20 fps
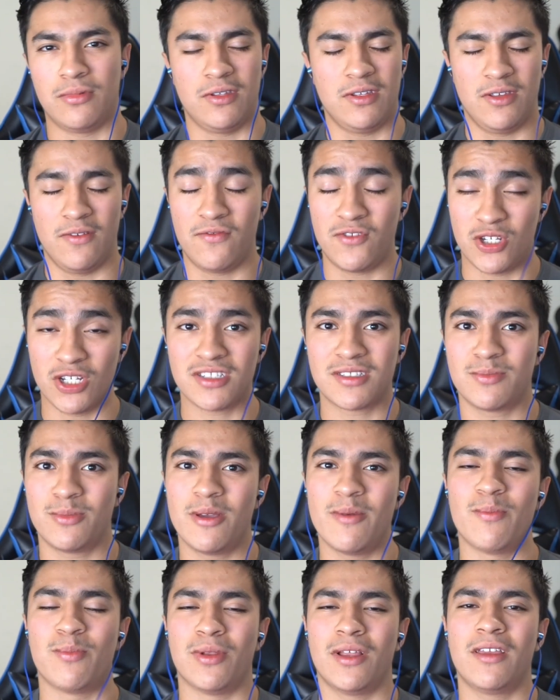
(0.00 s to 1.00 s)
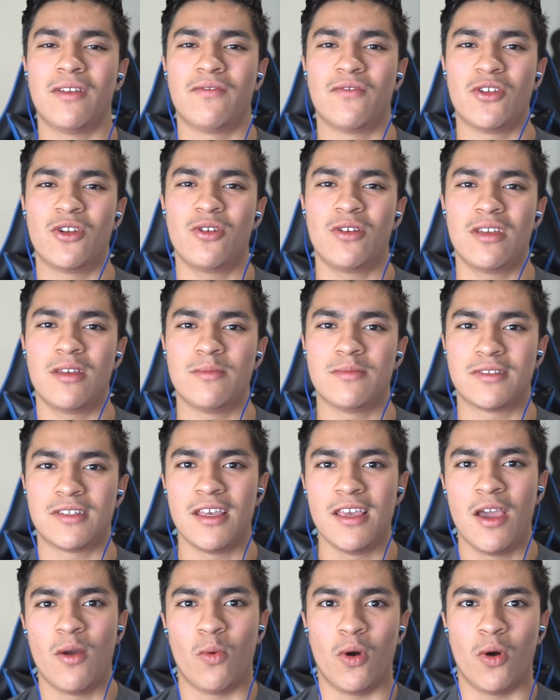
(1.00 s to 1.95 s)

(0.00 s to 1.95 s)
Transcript: you've just been playing video games,